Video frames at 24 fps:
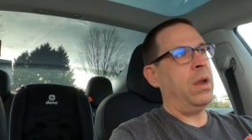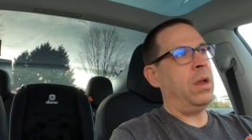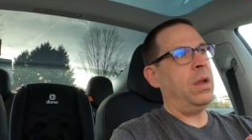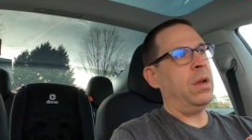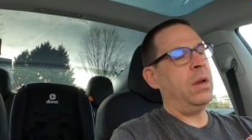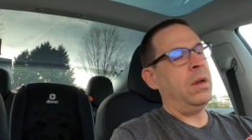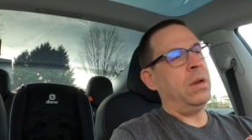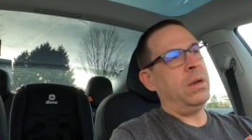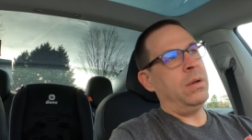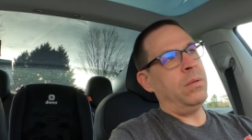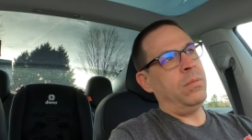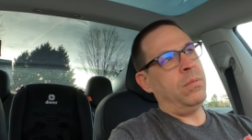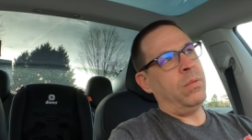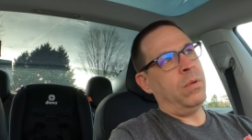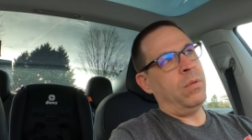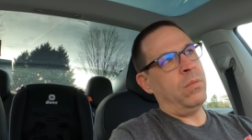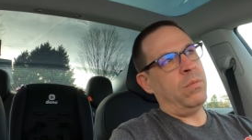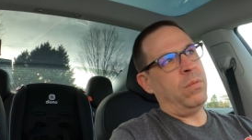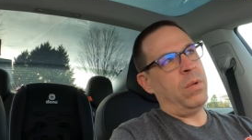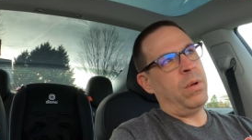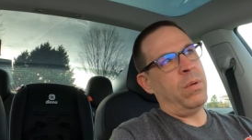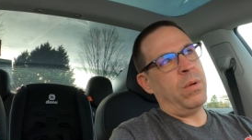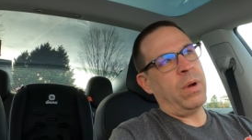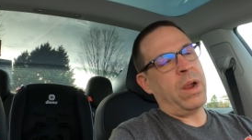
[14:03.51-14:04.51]
a uh,
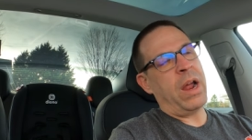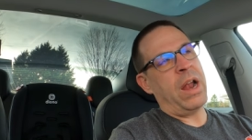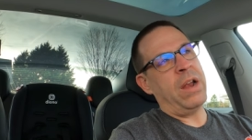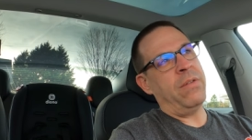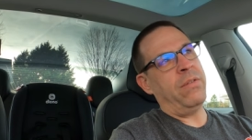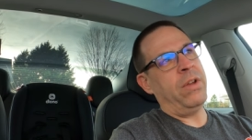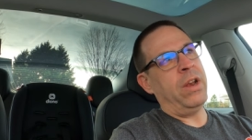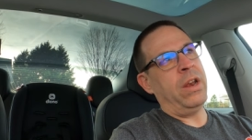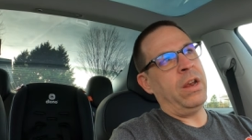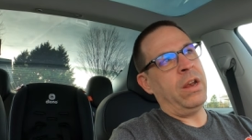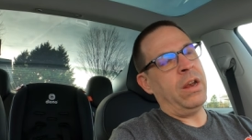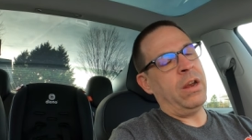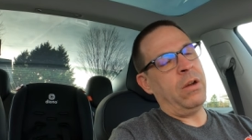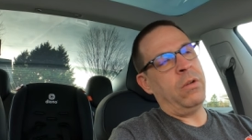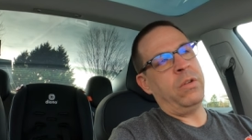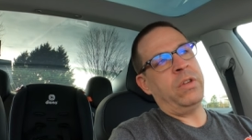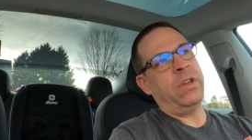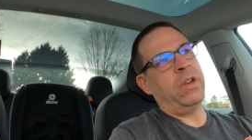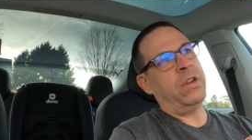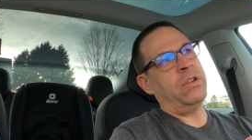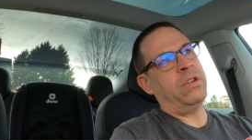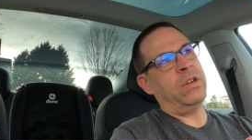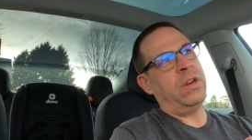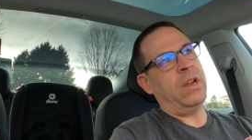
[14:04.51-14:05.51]
we were kind of at an
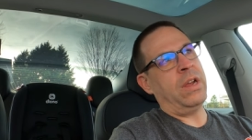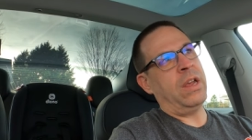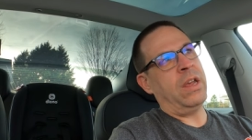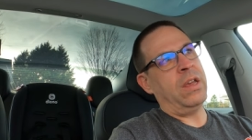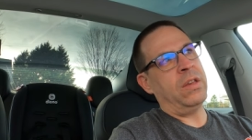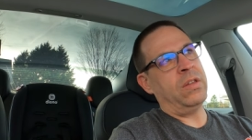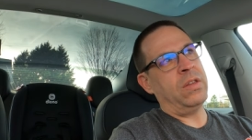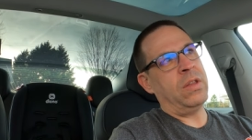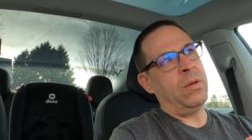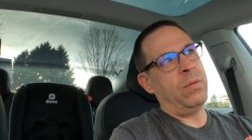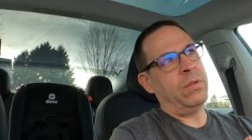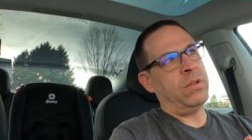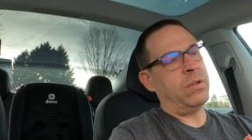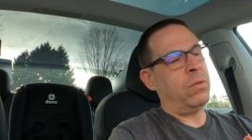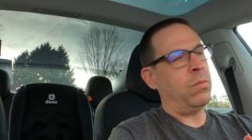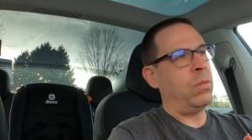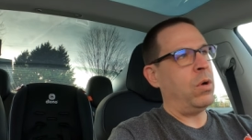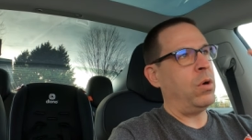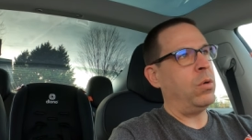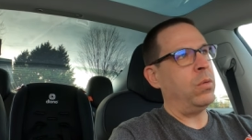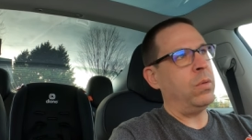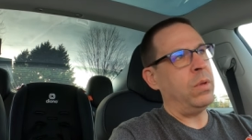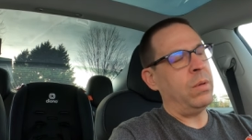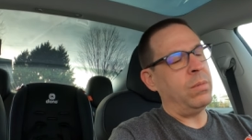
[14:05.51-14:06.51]
intersection, I guess. There was a
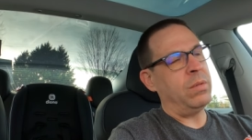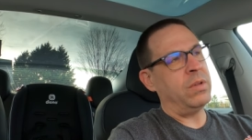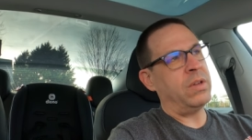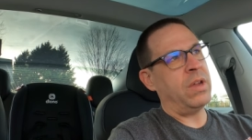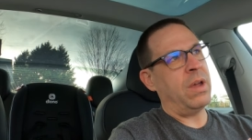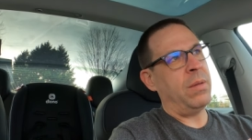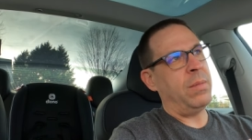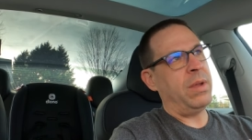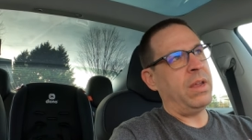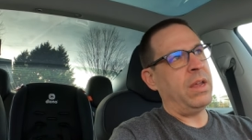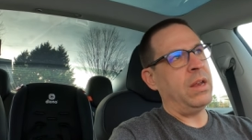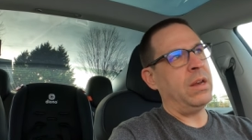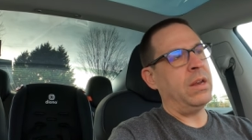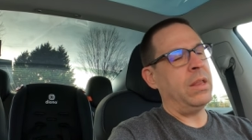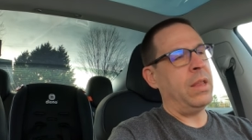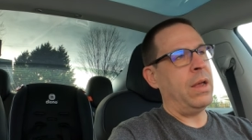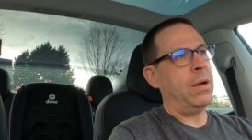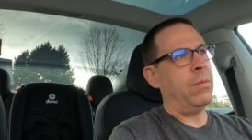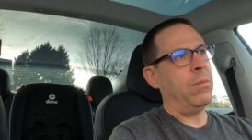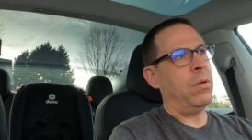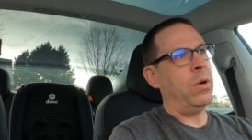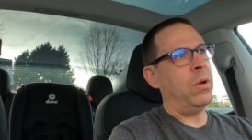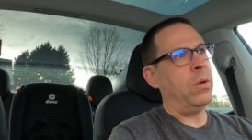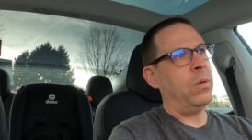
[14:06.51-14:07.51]
road that was coming into
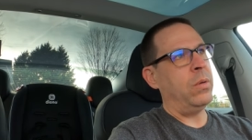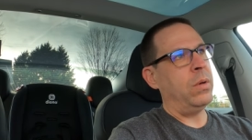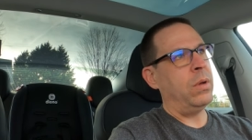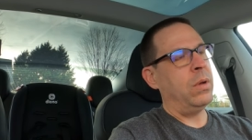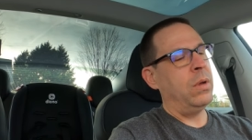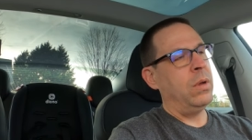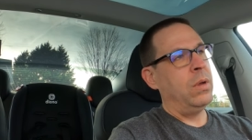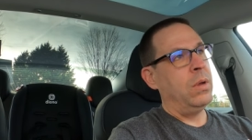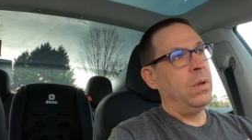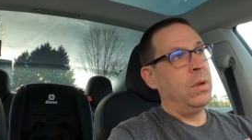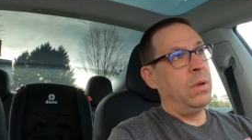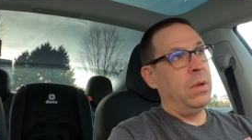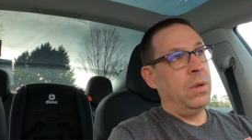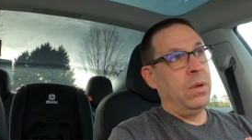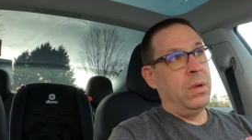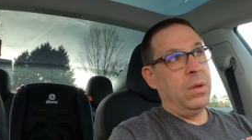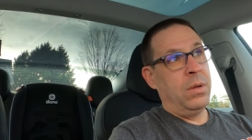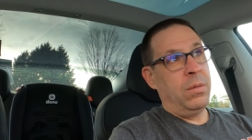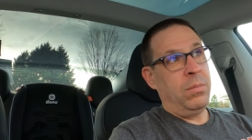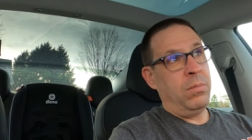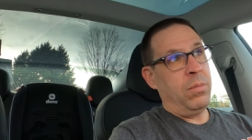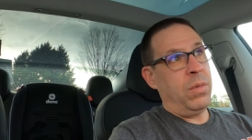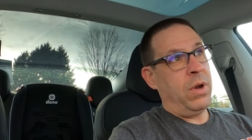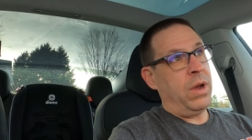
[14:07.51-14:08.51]
that road,
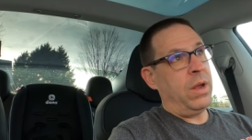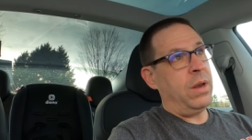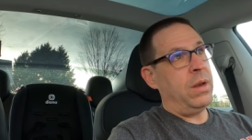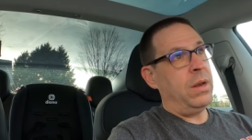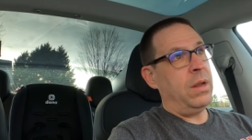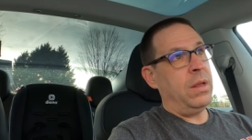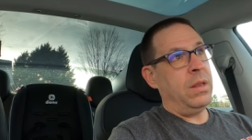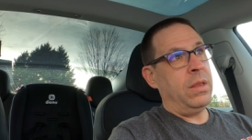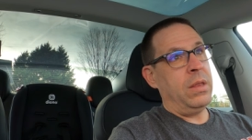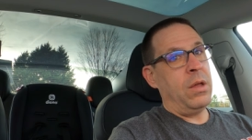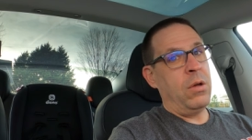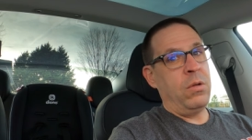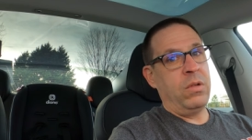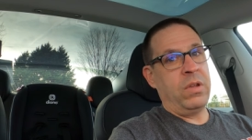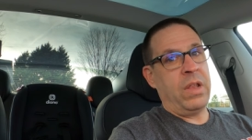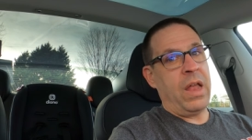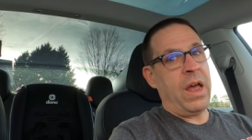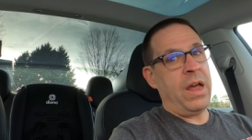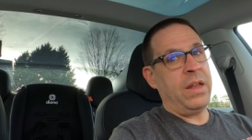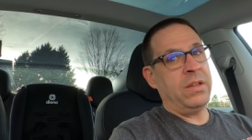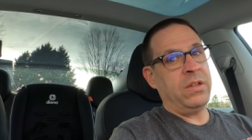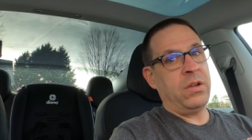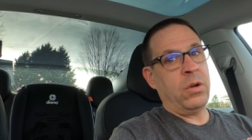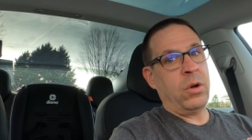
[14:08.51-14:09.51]
but those
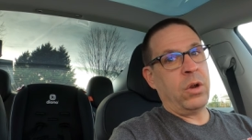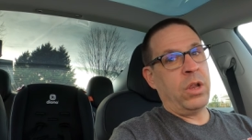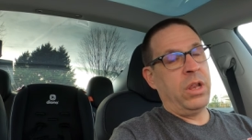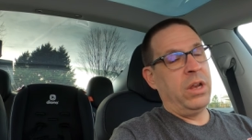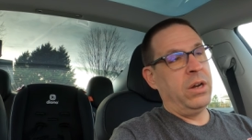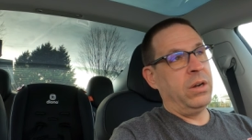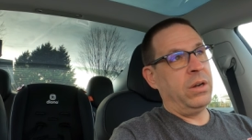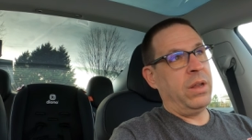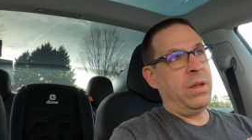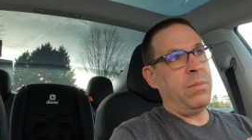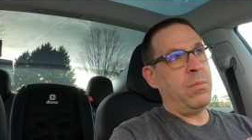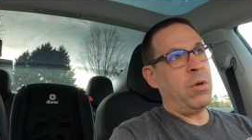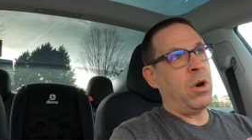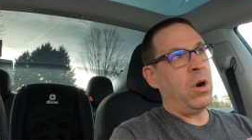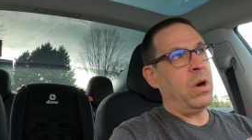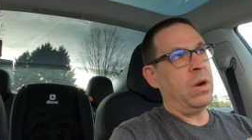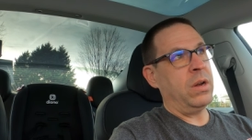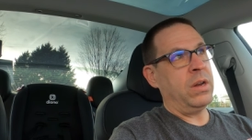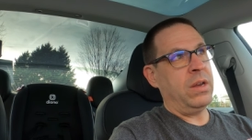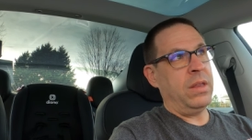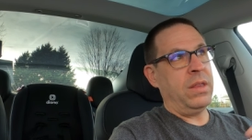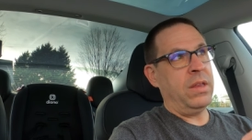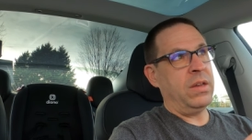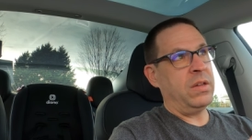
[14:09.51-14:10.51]
lines are clearly
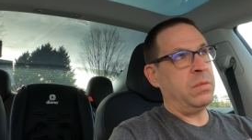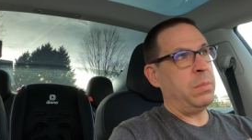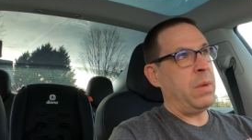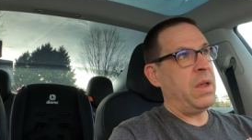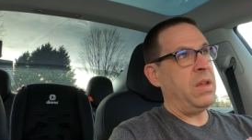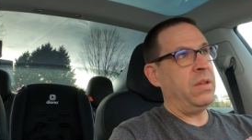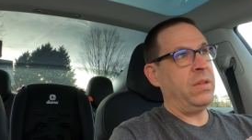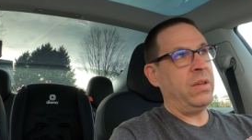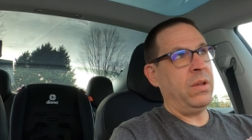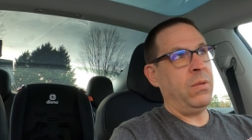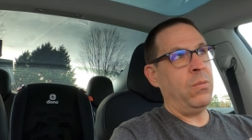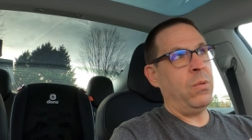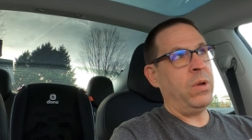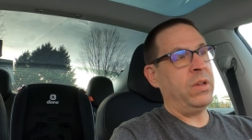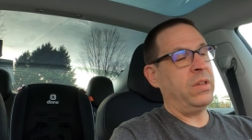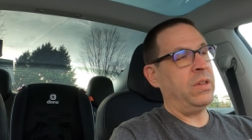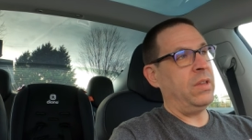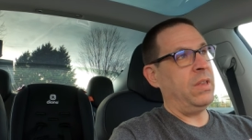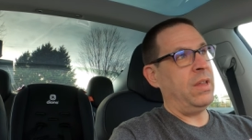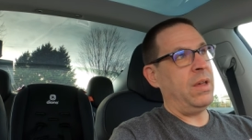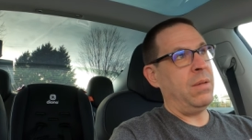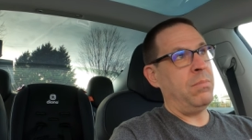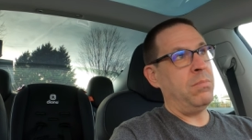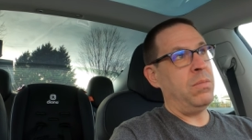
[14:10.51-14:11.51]
marked, and the spacing
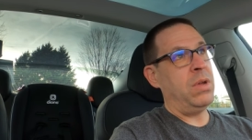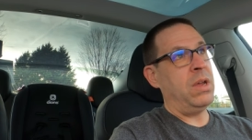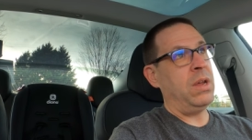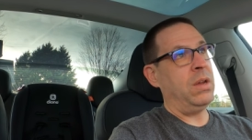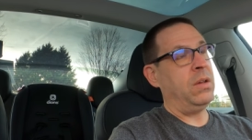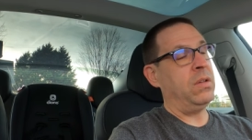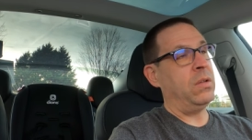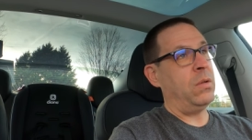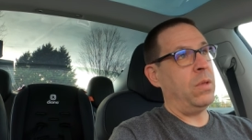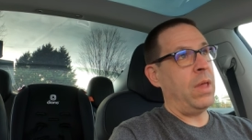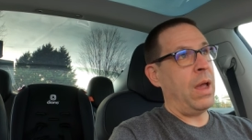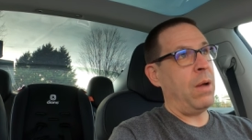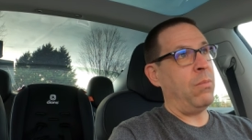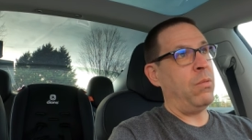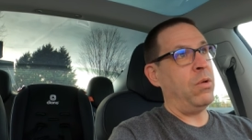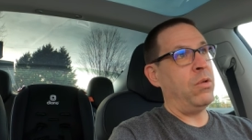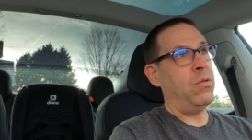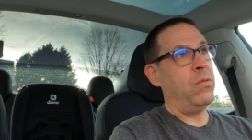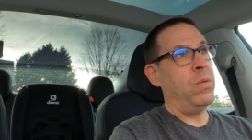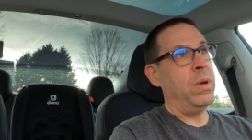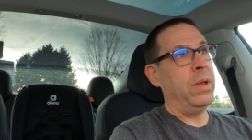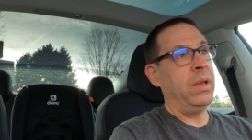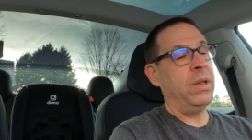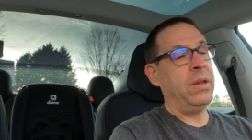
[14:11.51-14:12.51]
wasn't that big, so that
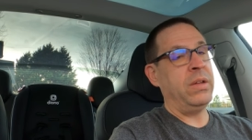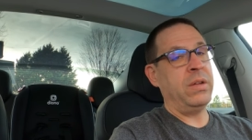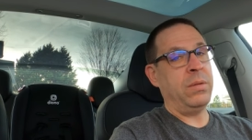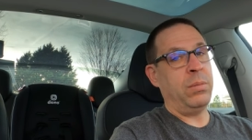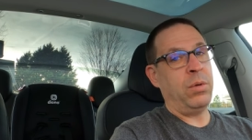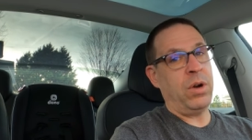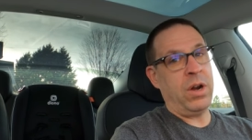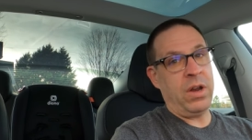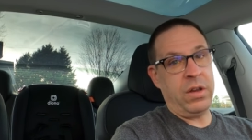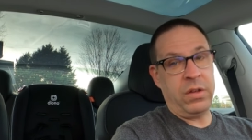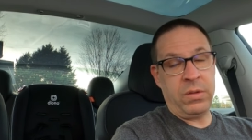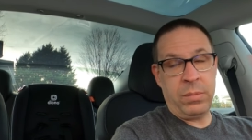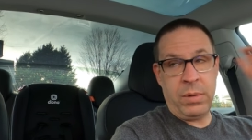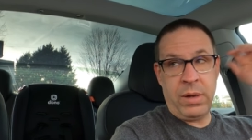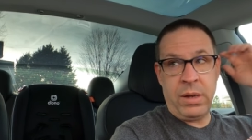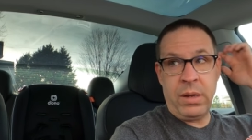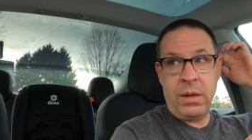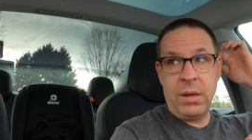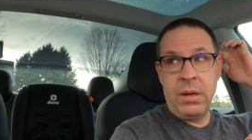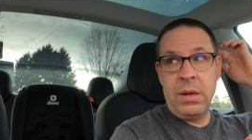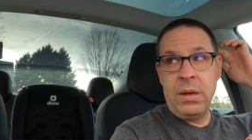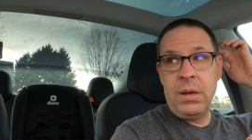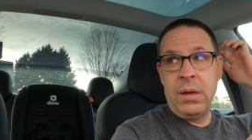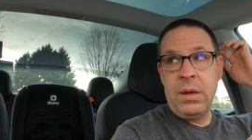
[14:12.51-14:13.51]
one really surprised me.